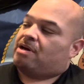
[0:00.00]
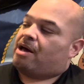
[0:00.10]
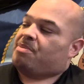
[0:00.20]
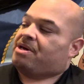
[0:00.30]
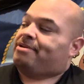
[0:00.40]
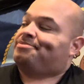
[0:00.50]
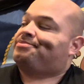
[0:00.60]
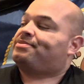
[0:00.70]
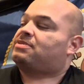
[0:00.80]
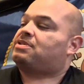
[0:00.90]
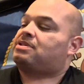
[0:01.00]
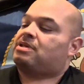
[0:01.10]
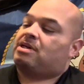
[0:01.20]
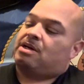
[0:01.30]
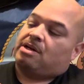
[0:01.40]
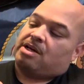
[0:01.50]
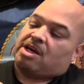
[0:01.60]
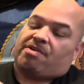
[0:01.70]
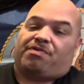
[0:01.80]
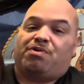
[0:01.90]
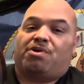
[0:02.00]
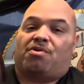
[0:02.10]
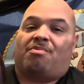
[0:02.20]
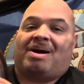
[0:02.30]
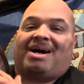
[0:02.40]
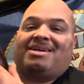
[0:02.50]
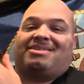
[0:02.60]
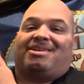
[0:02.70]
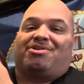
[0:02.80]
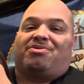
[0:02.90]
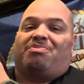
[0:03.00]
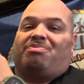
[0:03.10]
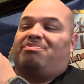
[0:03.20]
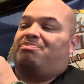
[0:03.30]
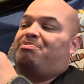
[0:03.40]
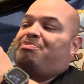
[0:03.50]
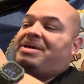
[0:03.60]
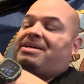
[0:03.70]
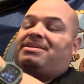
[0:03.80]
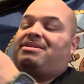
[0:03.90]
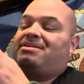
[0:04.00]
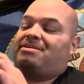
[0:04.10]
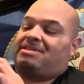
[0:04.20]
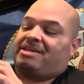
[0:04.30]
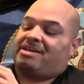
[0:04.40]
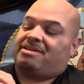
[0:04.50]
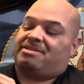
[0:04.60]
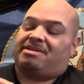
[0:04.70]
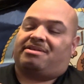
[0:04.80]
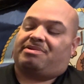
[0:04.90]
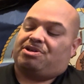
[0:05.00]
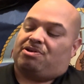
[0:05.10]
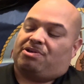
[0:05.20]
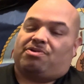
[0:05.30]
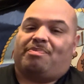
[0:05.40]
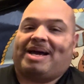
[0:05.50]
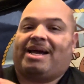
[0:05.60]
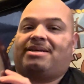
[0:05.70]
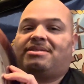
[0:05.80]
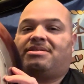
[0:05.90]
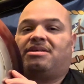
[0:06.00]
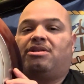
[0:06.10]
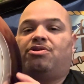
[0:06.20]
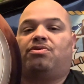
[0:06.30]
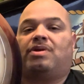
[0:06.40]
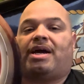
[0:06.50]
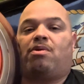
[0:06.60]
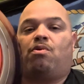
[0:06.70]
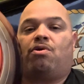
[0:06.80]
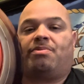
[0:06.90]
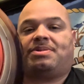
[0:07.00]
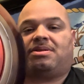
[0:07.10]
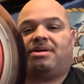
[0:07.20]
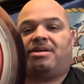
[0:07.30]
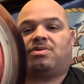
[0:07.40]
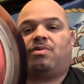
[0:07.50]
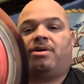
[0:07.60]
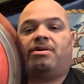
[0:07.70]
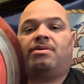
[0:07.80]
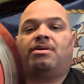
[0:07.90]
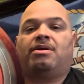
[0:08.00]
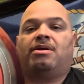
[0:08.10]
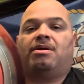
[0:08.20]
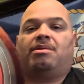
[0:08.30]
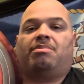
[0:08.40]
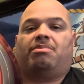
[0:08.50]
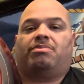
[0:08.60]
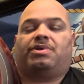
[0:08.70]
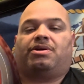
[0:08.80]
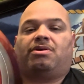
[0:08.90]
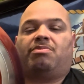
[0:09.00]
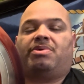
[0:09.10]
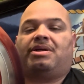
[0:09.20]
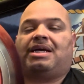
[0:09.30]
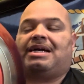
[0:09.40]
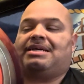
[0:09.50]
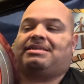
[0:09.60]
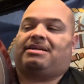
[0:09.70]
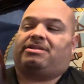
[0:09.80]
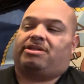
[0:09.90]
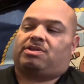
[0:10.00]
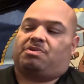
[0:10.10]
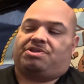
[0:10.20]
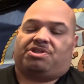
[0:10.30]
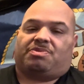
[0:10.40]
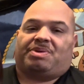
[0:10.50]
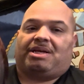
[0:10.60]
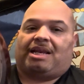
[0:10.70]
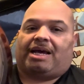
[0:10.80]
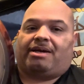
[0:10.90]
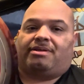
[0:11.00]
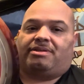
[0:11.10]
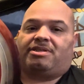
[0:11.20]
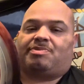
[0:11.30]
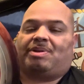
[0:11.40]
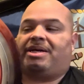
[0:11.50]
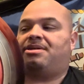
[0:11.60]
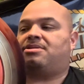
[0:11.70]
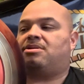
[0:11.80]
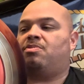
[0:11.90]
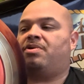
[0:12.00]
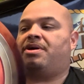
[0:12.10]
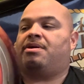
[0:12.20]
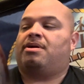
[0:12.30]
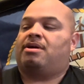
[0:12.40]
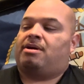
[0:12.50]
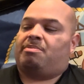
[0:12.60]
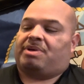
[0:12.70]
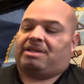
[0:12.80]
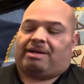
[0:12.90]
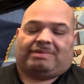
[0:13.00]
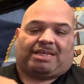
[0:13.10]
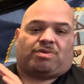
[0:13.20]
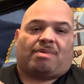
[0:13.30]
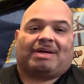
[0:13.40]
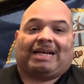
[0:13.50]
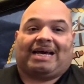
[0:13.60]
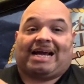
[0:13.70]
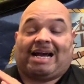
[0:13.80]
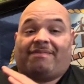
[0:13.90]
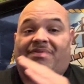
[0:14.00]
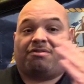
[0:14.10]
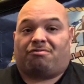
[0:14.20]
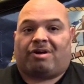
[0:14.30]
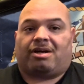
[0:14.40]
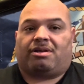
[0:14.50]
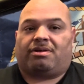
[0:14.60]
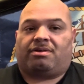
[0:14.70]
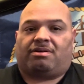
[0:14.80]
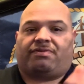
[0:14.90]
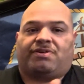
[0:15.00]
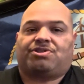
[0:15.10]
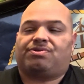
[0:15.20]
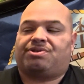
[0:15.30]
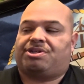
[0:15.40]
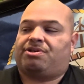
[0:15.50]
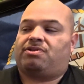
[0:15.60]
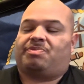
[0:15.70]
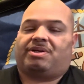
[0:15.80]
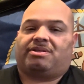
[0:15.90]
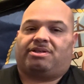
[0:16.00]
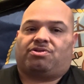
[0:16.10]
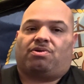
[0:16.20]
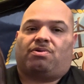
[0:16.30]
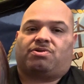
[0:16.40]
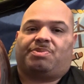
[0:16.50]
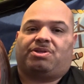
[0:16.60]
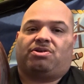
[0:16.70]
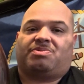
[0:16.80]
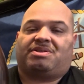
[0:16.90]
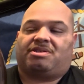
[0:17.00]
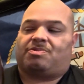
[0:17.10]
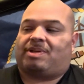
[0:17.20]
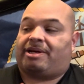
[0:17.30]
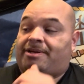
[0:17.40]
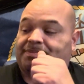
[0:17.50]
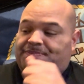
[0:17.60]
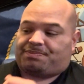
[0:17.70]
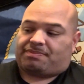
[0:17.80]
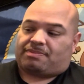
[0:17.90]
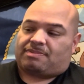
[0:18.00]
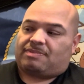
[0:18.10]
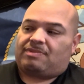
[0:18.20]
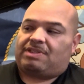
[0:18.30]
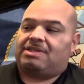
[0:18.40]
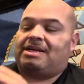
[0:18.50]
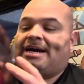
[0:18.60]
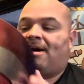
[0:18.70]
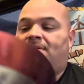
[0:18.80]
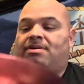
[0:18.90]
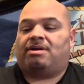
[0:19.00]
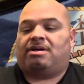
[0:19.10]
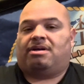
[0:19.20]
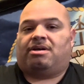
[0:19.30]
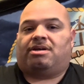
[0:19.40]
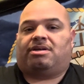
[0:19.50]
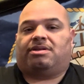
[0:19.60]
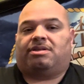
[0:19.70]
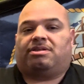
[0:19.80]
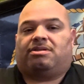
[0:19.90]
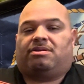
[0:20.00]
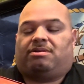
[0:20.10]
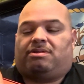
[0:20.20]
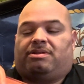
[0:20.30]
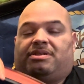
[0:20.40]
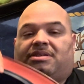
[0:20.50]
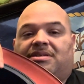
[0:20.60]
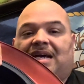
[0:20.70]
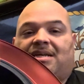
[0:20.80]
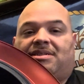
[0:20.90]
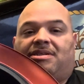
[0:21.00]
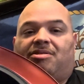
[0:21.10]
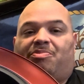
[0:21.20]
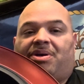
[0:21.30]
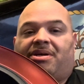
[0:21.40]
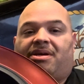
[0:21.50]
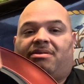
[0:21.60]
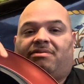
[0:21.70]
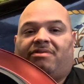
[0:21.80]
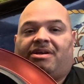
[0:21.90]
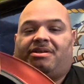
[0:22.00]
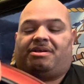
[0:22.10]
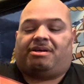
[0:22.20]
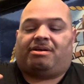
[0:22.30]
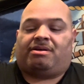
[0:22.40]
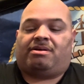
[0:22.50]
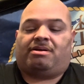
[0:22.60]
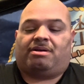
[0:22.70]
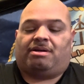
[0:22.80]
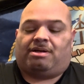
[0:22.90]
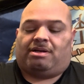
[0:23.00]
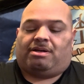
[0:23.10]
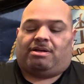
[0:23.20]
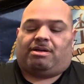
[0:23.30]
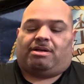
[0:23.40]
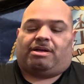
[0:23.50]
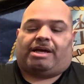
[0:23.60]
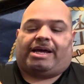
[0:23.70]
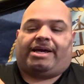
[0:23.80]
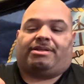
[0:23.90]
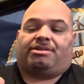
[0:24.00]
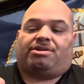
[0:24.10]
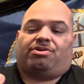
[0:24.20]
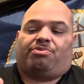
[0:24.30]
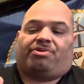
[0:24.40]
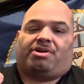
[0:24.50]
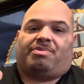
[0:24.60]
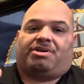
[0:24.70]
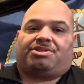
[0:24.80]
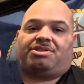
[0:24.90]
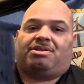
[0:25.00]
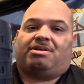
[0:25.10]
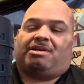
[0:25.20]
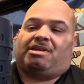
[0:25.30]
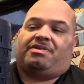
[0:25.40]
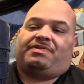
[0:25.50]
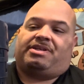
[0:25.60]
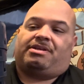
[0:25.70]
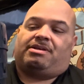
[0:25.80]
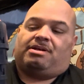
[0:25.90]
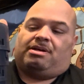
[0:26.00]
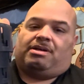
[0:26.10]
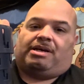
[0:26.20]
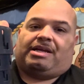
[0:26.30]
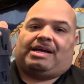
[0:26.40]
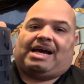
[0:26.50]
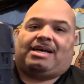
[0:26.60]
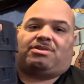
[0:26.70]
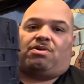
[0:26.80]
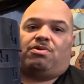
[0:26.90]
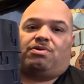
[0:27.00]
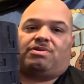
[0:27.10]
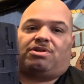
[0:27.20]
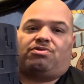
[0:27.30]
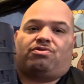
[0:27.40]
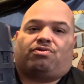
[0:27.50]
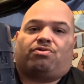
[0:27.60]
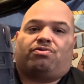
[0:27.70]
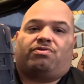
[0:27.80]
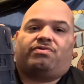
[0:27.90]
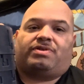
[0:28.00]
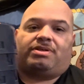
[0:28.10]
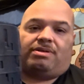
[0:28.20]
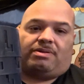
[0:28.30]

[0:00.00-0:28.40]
I mean, if you don't mind the little bings and, you know, little bangs, it's a little like warped as well, you know, but like I said, this will just be like displayed somewhere. But that's why I'm glad I have the regular official shield, but this will also be dope to display. Now, this is actually the bucket right in here, and pretty much lift it, and it has all those little grooves.